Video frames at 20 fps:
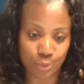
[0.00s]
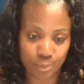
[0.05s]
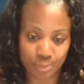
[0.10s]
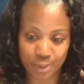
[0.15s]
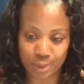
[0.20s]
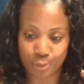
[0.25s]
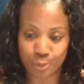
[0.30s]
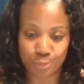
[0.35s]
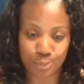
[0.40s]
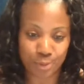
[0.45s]
want
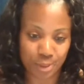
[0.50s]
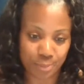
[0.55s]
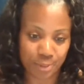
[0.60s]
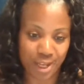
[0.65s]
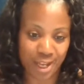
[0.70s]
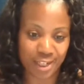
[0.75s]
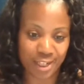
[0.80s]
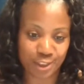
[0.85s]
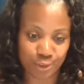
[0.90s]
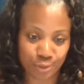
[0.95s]
me to open up an
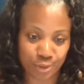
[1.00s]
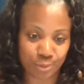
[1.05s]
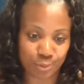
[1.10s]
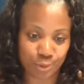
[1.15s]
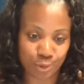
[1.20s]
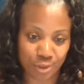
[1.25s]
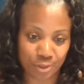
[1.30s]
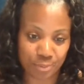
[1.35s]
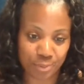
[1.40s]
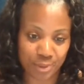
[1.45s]
ice cream
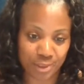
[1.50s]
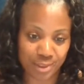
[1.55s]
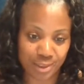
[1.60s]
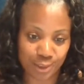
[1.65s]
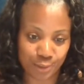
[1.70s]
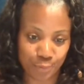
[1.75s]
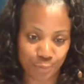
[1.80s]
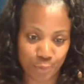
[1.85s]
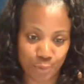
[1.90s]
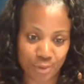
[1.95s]
truck
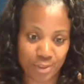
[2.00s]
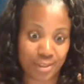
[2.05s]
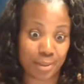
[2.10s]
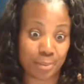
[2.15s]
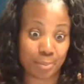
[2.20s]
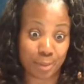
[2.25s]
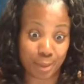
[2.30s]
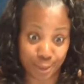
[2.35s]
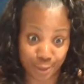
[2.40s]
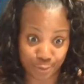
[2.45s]
business for her, and
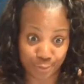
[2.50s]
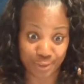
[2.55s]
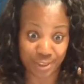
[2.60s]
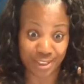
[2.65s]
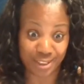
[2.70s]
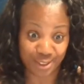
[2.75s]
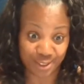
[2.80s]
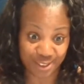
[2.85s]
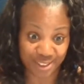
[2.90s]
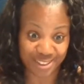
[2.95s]
I'm
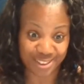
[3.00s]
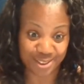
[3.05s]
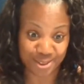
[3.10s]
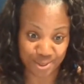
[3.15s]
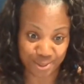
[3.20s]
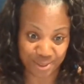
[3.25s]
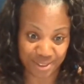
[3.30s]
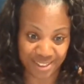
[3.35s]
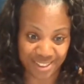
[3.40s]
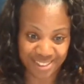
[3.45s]
literally looking
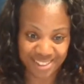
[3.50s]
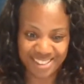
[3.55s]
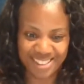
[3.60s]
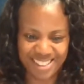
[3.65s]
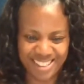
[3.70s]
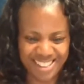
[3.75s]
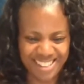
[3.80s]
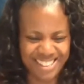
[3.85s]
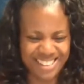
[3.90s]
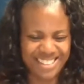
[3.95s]
into it.
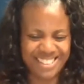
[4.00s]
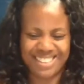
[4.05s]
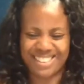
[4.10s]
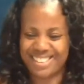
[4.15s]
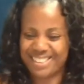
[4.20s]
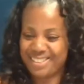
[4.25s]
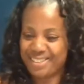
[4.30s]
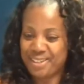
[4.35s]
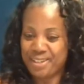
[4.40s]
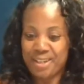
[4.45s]

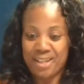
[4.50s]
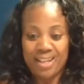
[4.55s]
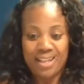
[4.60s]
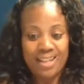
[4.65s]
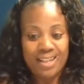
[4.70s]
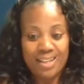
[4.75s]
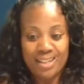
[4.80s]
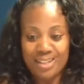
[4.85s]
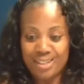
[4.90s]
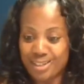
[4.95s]

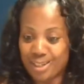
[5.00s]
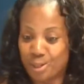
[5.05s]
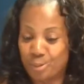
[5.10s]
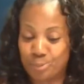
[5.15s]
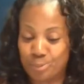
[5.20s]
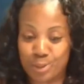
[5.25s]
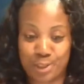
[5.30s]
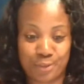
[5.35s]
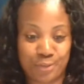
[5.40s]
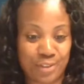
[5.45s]

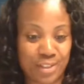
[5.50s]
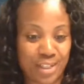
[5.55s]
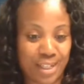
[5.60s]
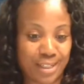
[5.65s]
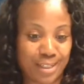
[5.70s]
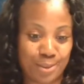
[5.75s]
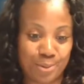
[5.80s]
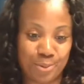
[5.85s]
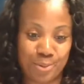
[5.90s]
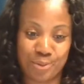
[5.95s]
I'm looking for like
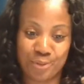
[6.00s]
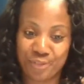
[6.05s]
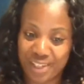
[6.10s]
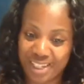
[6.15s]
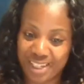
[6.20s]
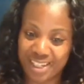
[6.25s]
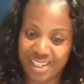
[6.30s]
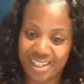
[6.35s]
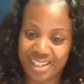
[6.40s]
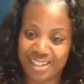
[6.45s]
a little
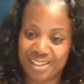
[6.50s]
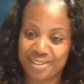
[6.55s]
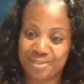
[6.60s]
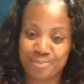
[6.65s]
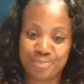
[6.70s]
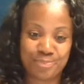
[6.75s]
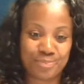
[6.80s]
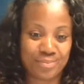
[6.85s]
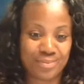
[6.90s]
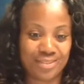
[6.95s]

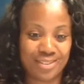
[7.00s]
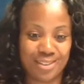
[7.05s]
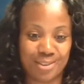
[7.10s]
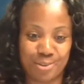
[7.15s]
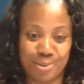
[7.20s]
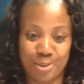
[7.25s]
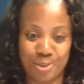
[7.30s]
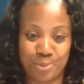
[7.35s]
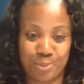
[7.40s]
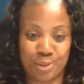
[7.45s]
van. You
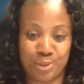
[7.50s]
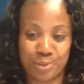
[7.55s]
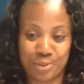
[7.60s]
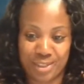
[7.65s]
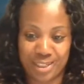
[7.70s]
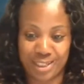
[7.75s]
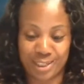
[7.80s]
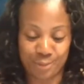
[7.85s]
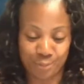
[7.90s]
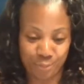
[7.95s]
know, we're going
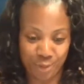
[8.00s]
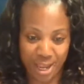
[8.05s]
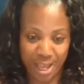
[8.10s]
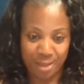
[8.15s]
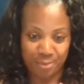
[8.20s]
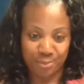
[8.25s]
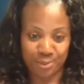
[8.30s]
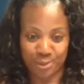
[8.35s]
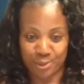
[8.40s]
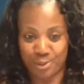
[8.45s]
to get it
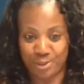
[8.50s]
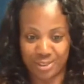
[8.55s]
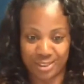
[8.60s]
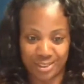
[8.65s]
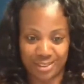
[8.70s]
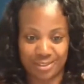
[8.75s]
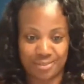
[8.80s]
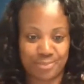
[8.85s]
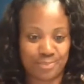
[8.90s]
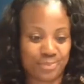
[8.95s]
wrapped with all
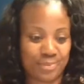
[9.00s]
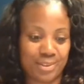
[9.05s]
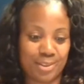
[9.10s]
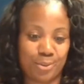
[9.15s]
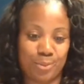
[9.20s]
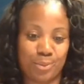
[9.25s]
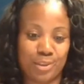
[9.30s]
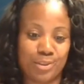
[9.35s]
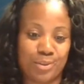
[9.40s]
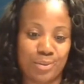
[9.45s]
of,
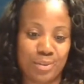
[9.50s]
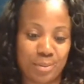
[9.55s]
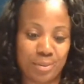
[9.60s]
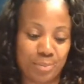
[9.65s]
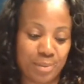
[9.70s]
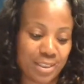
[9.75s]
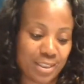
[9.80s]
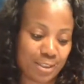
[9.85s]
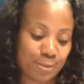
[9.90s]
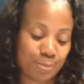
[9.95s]
so we're doing a
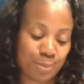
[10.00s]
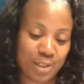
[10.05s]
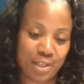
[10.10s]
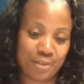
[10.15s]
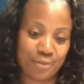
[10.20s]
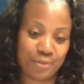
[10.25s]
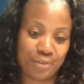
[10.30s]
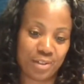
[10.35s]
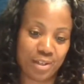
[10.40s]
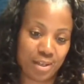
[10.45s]
business
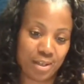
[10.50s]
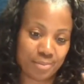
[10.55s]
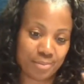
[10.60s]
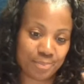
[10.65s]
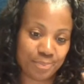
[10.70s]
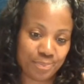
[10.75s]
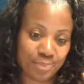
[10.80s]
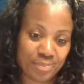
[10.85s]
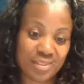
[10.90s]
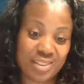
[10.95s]
plan for
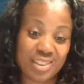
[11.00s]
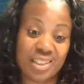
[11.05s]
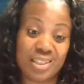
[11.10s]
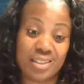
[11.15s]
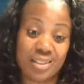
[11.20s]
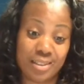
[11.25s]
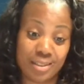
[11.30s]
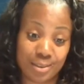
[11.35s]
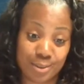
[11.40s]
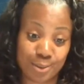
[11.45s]
that. 10
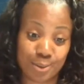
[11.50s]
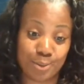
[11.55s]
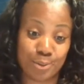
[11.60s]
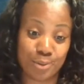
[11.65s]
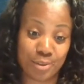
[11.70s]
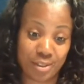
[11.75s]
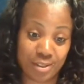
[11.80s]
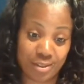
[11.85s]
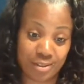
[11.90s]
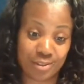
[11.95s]
years
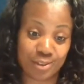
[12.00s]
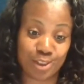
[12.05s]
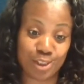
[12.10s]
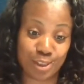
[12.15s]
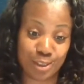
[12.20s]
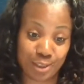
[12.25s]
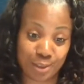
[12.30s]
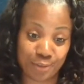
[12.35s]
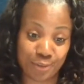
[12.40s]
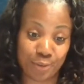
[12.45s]
old, y'all.
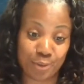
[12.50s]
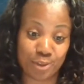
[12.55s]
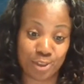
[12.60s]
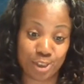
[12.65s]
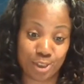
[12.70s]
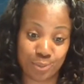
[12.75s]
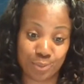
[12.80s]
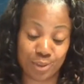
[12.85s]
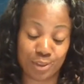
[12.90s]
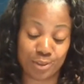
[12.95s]
She looking for,
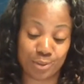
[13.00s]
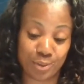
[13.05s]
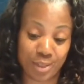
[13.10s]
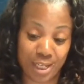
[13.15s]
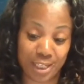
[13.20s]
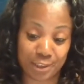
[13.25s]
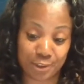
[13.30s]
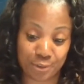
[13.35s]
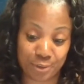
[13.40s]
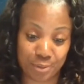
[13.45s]
she want to do an
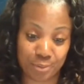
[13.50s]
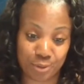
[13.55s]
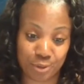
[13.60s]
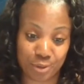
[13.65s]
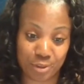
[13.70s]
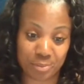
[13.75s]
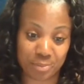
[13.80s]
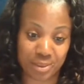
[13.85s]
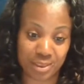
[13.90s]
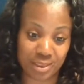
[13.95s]
ice cream
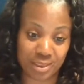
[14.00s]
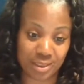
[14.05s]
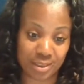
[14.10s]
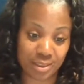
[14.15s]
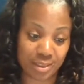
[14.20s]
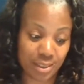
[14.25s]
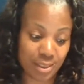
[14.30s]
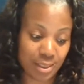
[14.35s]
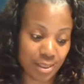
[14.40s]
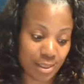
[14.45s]
truck
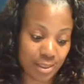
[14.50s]
business.